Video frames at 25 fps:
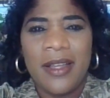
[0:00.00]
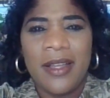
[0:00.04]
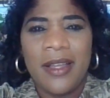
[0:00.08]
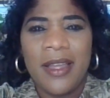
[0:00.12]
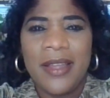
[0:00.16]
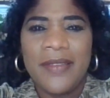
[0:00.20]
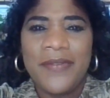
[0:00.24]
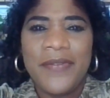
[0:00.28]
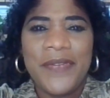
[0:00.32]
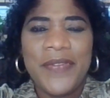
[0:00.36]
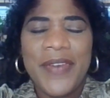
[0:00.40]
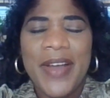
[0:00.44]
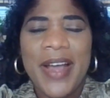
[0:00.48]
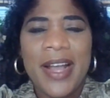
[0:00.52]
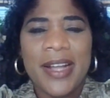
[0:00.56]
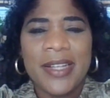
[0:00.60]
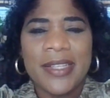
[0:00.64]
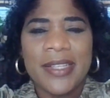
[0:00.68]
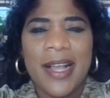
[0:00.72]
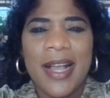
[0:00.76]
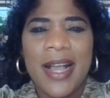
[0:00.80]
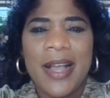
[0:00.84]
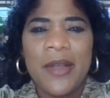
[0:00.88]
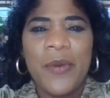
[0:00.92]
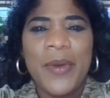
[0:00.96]
In
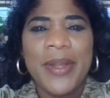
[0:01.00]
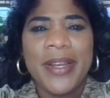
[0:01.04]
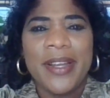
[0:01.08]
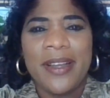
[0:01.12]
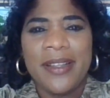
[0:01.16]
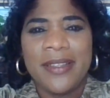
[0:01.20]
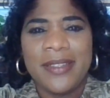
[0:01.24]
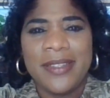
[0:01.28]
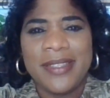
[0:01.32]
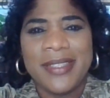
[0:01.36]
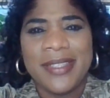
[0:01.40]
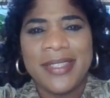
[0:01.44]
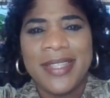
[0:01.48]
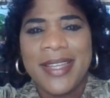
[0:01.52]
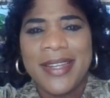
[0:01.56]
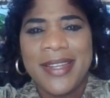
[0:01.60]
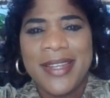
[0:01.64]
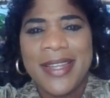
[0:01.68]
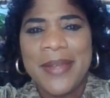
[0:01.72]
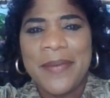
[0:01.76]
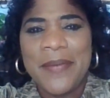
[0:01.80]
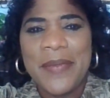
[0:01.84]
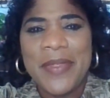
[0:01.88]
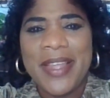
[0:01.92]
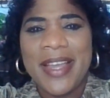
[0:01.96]
fact, I went on to say
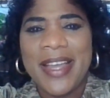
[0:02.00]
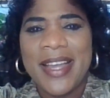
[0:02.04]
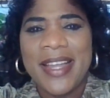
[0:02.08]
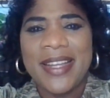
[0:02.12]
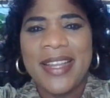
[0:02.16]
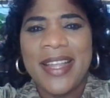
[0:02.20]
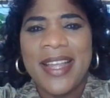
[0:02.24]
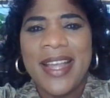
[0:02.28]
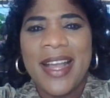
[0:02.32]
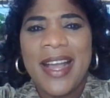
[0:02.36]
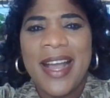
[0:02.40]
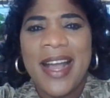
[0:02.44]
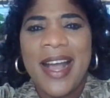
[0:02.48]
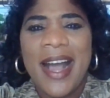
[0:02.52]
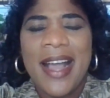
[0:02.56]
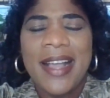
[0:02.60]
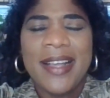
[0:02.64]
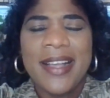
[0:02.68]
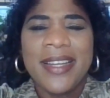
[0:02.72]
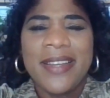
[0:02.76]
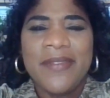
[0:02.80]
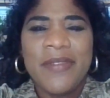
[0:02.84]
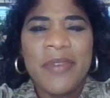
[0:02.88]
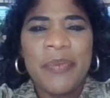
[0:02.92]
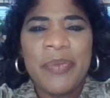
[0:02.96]
to him that I
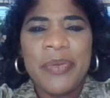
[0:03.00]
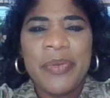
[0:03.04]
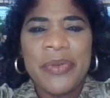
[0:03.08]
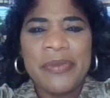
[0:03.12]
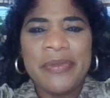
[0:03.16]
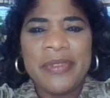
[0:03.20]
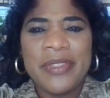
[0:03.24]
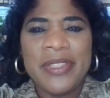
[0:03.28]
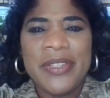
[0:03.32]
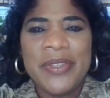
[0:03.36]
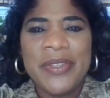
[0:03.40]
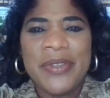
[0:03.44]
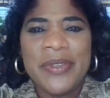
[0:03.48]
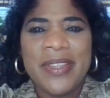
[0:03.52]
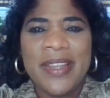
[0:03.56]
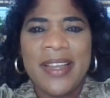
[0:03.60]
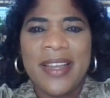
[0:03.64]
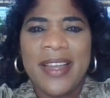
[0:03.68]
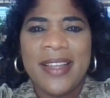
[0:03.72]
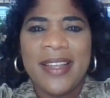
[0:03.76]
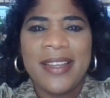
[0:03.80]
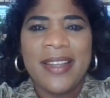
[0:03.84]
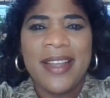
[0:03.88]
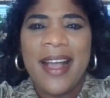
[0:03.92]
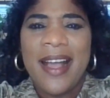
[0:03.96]
can even prove to you
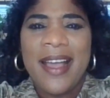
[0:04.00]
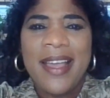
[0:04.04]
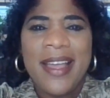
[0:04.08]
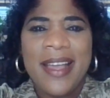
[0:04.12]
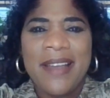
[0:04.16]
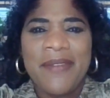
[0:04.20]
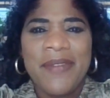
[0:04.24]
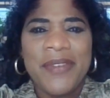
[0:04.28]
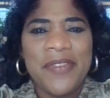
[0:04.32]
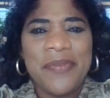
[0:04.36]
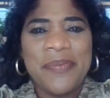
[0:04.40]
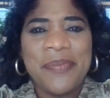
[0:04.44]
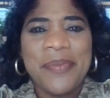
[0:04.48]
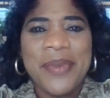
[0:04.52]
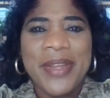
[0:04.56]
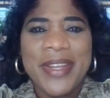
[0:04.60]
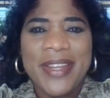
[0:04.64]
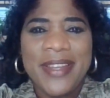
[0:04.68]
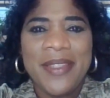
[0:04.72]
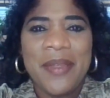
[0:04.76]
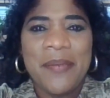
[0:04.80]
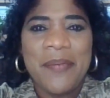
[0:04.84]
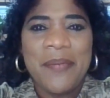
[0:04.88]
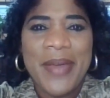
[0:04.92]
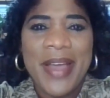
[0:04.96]
that I have enough
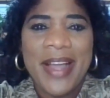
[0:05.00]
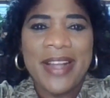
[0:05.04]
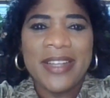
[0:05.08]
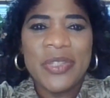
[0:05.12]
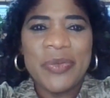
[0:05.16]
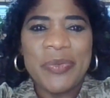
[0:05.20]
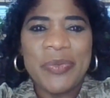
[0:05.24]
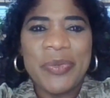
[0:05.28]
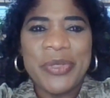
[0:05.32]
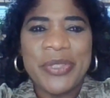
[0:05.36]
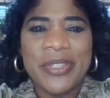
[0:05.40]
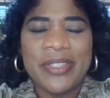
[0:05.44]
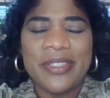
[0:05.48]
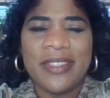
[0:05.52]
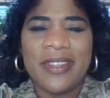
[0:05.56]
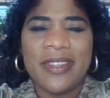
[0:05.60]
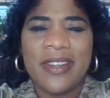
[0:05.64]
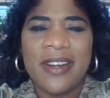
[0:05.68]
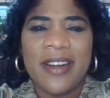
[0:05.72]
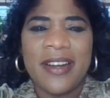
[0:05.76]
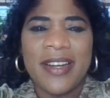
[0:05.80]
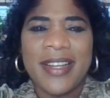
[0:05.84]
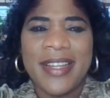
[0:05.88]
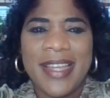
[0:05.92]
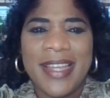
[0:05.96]
money in the bank to purchase the
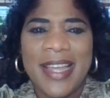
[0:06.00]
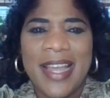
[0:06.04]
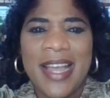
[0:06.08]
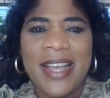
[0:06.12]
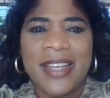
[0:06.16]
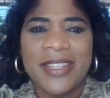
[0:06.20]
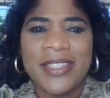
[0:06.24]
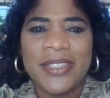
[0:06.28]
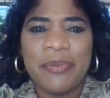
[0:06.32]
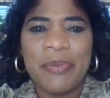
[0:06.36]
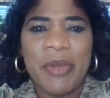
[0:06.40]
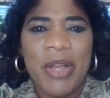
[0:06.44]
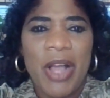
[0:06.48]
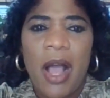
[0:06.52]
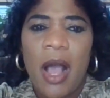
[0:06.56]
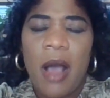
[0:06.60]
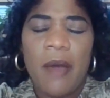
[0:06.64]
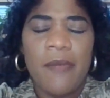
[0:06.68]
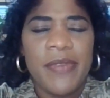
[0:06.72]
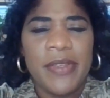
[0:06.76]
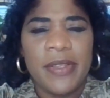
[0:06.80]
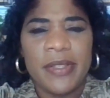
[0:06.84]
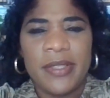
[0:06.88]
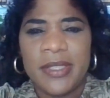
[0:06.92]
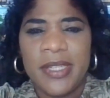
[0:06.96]
car cash, but
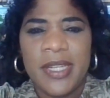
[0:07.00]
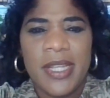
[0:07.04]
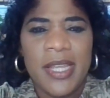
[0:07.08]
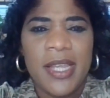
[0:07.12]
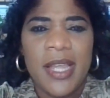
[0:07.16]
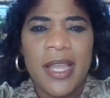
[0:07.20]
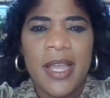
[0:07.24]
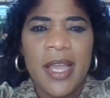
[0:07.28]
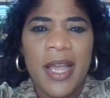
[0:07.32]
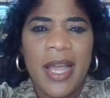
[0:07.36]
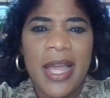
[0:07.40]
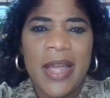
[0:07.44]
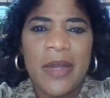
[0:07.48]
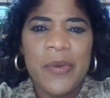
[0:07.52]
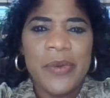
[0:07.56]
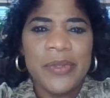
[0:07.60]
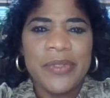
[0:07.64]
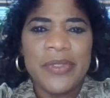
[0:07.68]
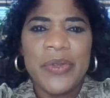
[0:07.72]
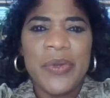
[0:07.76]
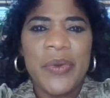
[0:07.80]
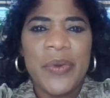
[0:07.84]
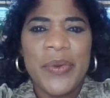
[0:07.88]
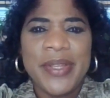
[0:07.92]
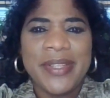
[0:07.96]
obviously I
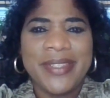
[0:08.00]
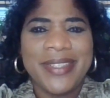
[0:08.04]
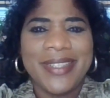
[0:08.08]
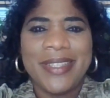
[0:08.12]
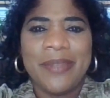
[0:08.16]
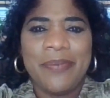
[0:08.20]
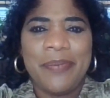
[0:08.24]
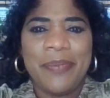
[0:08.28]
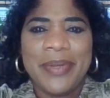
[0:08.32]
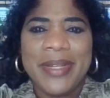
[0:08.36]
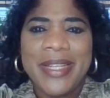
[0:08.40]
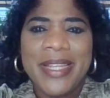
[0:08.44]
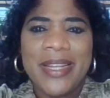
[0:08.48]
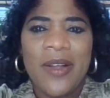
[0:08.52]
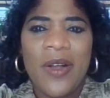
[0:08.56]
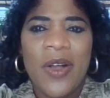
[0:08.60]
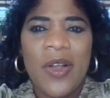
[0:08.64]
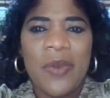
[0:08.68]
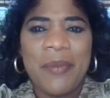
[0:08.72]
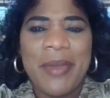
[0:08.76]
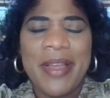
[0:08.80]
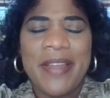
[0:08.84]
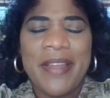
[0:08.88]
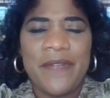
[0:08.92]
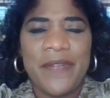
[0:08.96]
wasn't going to deplete
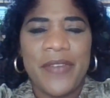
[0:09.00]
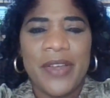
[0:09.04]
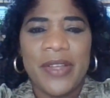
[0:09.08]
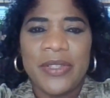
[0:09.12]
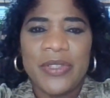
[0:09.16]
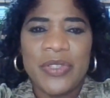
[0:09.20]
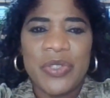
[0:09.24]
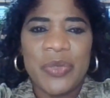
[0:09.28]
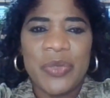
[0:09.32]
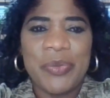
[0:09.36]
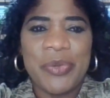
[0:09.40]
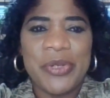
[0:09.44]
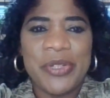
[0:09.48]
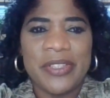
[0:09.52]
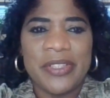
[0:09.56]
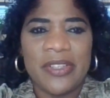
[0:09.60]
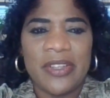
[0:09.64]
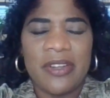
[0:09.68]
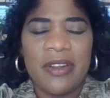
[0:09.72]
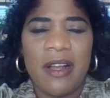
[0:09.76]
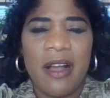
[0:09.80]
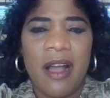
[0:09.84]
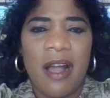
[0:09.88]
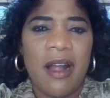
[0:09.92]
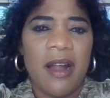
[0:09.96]
all my funds to purchase
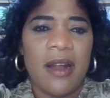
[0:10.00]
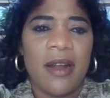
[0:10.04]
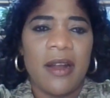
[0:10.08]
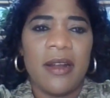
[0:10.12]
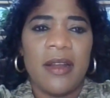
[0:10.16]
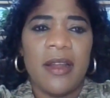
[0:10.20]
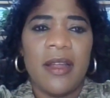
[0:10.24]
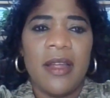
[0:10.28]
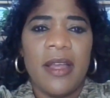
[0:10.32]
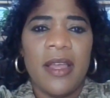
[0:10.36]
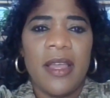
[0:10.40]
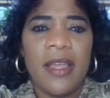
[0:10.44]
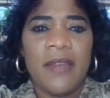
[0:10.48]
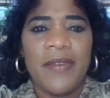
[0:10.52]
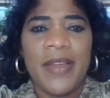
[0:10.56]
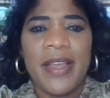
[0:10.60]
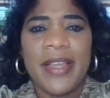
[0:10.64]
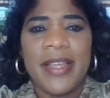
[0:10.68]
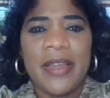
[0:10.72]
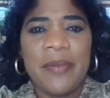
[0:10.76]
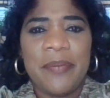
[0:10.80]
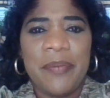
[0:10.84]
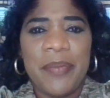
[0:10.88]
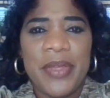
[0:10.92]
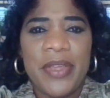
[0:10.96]
a car if I
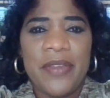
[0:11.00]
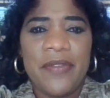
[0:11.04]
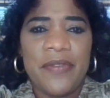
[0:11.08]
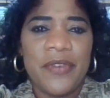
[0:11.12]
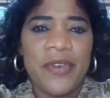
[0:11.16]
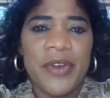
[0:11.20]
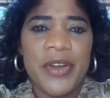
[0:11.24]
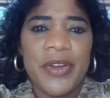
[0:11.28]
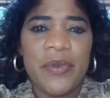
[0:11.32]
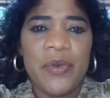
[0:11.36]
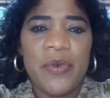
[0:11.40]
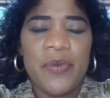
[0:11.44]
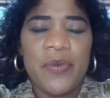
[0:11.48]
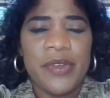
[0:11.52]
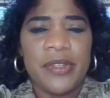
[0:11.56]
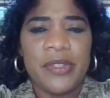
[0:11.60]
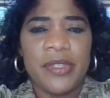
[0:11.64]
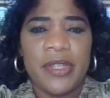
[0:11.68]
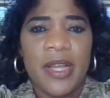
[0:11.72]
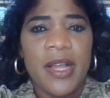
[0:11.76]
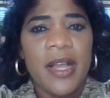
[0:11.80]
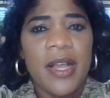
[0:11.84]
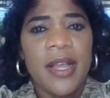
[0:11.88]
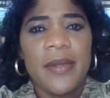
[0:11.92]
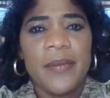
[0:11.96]
can pay for it over
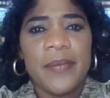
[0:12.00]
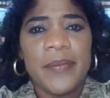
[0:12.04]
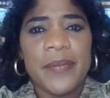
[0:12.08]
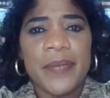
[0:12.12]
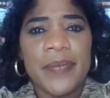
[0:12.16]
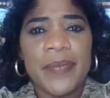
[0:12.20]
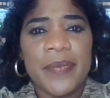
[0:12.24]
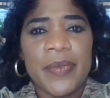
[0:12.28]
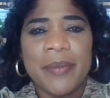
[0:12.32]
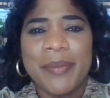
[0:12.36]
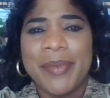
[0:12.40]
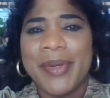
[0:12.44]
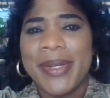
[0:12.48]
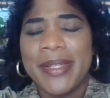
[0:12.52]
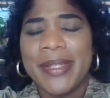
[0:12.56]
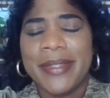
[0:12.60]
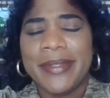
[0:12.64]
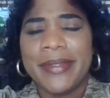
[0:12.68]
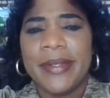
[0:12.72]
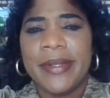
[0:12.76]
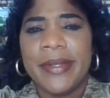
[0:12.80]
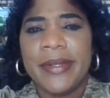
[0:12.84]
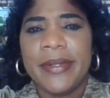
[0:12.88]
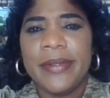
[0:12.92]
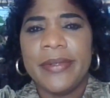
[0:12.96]
time.
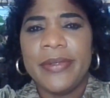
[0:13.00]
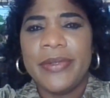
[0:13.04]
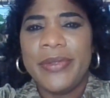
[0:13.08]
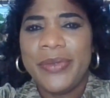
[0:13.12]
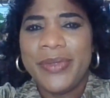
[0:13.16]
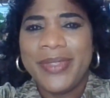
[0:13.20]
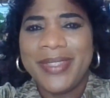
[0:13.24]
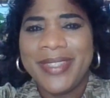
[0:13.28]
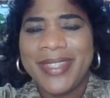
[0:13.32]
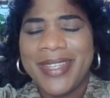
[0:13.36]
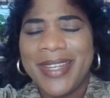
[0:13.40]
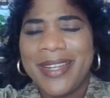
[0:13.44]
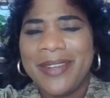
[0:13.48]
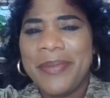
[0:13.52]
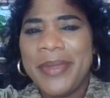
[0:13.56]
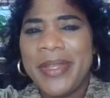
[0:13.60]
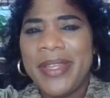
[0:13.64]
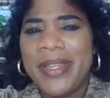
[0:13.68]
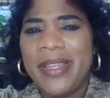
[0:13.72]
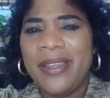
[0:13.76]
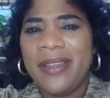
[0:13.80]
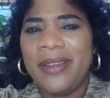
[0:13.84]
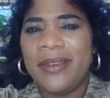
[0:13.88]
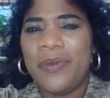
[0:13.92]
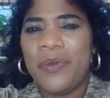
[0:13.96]
But do tell
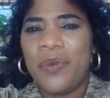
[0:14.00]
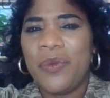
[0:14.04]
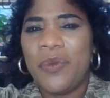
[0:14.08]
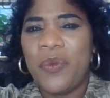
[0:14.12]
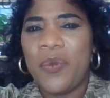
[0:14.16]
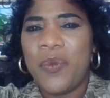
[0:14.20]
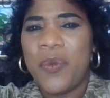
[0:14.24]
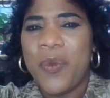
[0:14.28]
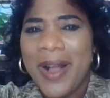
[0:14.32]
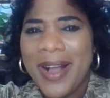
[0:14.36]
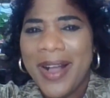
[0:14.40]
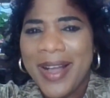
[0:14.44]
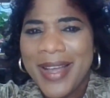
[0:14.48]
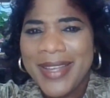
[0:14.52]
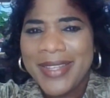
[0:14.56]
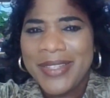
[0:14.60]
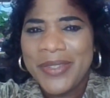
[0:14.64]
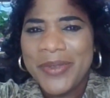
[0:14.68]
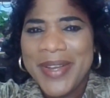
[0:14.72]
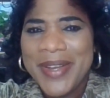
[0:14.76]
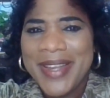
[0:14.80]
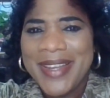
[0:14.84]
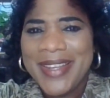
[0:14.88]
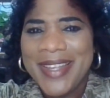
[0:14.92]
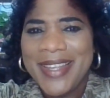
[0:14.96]
me, why
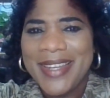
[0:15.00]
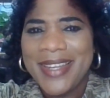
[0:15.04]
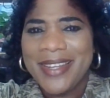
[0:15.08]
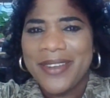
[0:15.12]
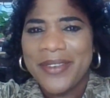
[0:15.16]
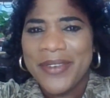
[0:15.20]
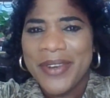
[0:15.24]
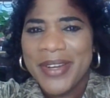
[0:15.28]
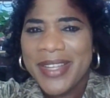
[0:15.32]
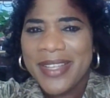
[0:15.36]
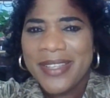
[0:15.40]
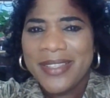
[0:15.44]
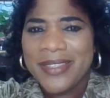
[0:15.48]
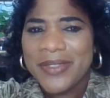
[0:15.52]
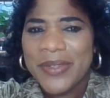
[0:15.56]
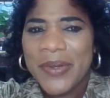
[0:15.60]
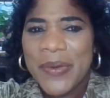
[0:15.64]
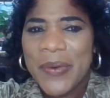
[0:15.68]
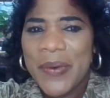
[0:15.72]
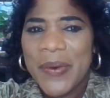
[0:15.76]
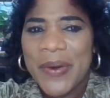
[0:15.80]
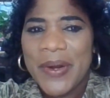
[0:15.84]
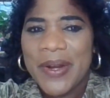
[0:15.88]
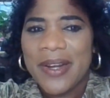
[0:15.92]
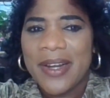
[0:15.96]
do I need a credit
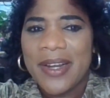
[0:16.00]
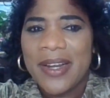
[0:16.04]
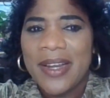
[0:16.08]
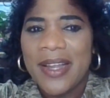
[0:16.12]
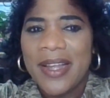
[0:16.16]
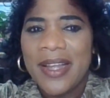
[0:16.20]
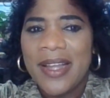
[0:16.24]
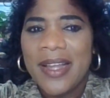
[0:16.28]
score?